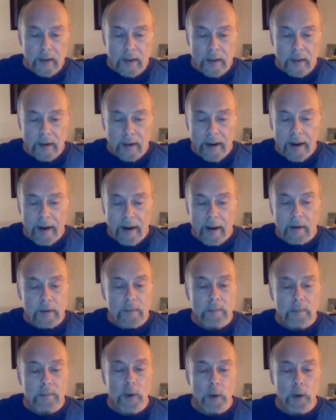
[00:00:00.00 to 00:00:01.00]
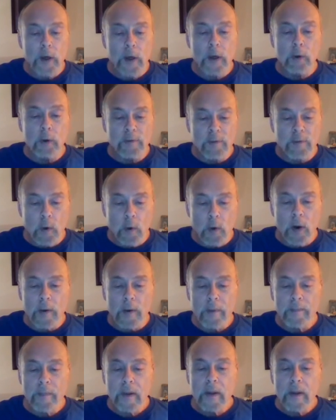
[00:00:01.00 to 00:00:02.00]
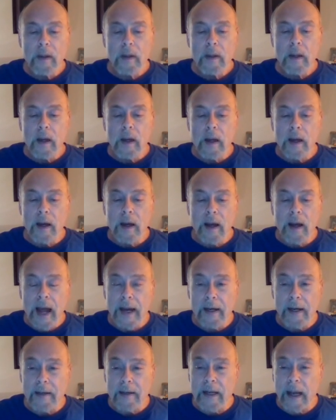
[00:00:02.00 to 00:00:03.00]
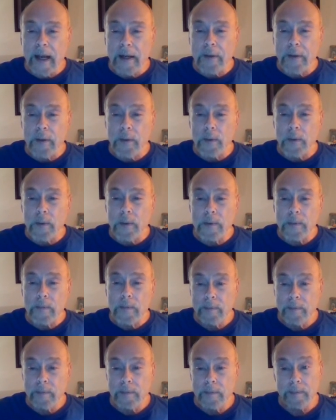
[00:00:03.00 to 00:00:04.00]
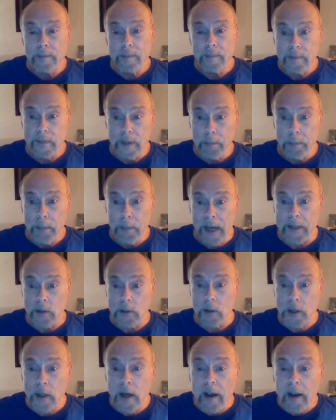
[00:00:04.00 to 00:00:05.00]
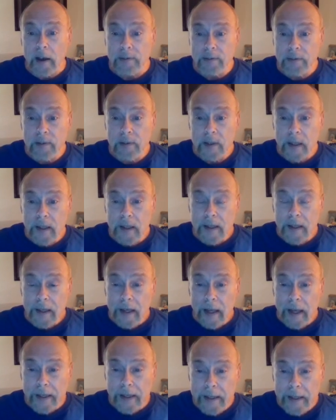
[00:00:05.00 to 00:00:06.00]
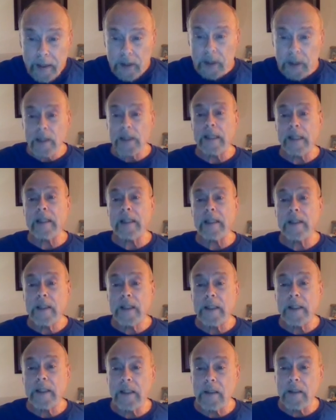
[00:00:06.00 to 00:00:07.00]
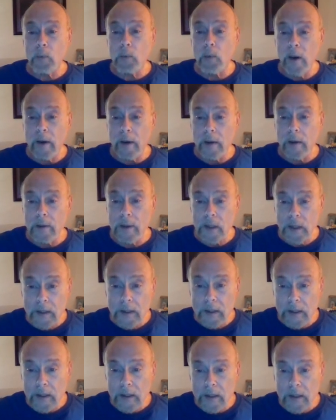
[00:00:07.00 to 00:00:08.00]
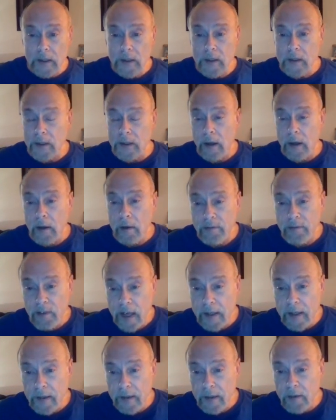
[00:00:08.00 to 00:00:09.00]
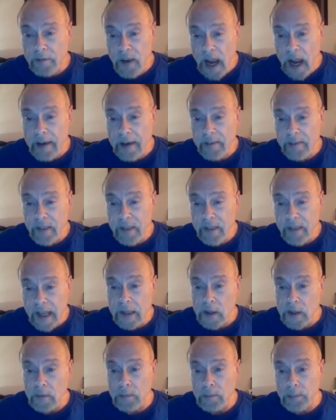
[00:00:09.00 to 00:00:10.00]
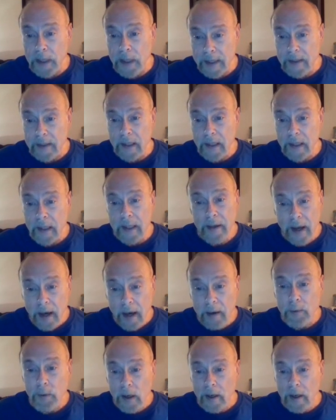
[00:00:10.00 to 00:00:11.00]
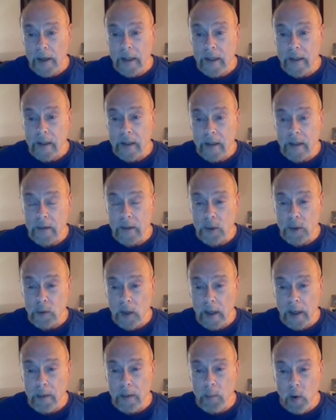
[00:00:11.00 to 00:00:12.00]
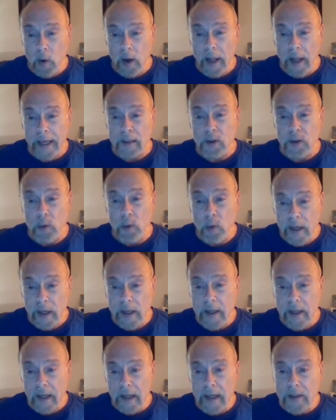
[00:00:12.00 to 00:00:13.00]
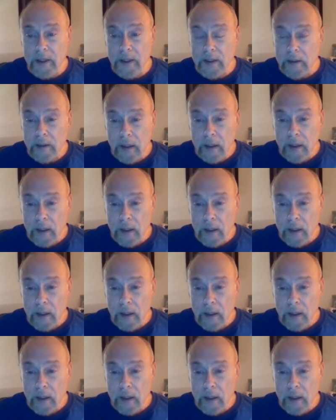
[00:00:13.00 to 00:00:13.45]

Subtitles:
Now, miracle 4, I entitle the Master Chef. And it's the incident where Jesus fed the 5,000, but not really. It was really more like 20,000.